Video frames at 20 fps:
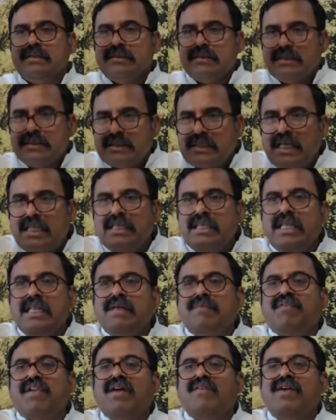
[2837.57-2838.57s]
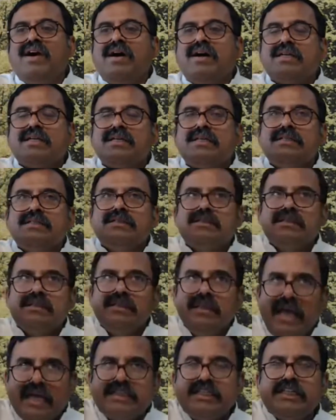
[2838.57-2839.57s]
Sat in the flower,
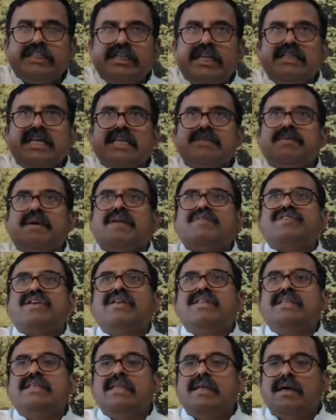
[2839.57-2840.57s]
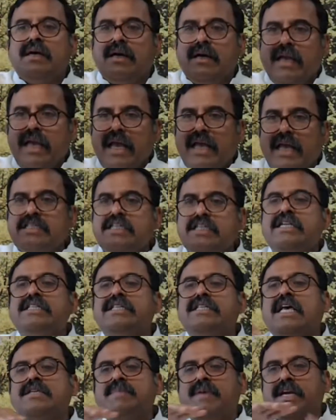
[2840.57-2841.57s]
the existence aspect of Sat,
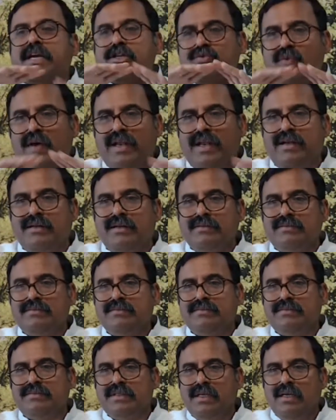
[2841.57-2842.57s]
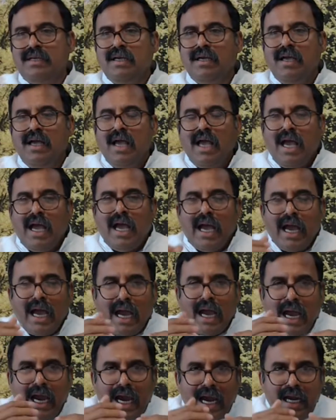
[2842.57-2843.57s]
existence aspect is one.
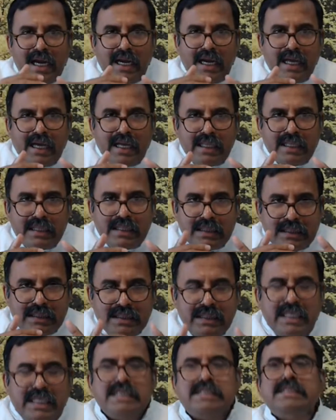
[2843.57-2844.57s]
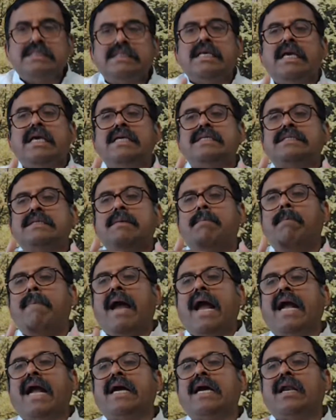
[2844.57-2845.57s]
And this is the
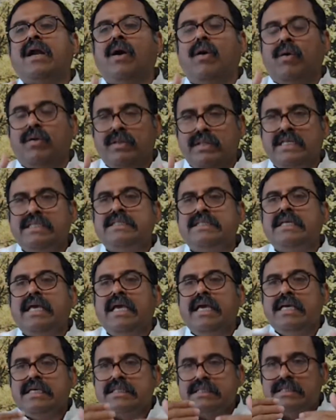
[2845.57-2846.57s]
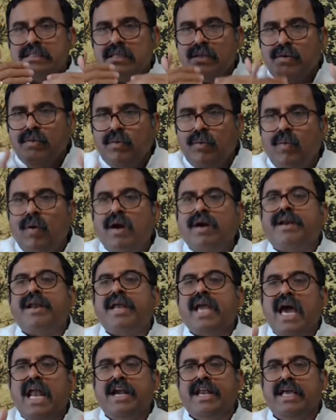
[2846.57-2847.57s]
background. This is what
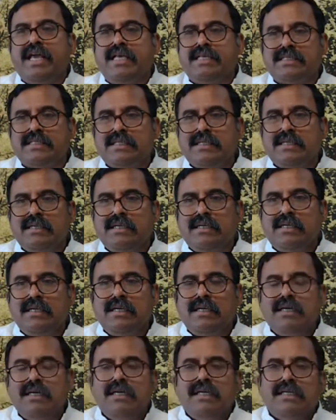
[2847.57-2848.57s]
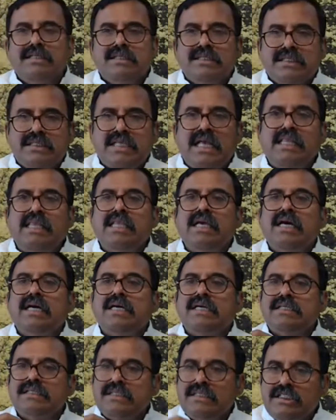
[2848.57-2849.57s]
reality is.
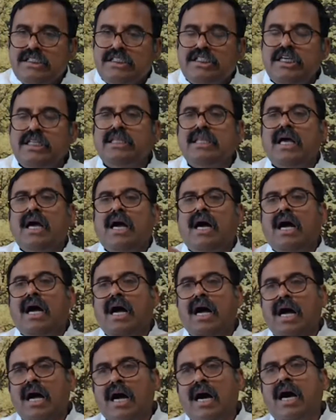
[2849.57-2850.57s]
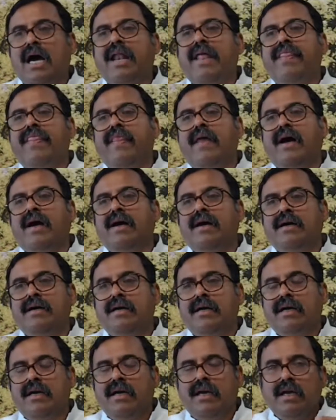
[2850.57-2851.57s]
Sat, Chit, Ananda
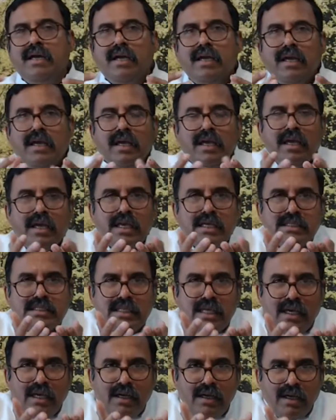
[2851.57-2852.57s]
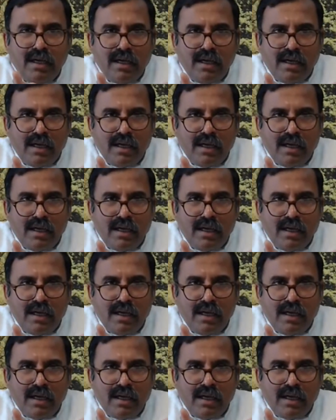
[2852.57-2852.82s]
is the